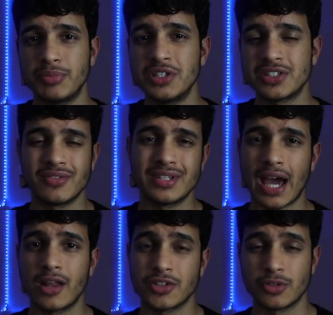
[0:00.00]
pieces of
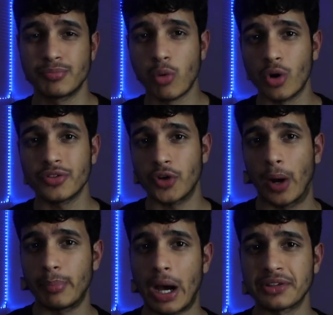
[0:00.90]
data that support their
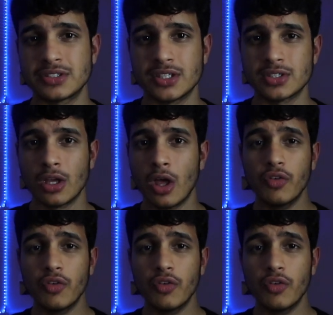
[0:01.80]
hypothesis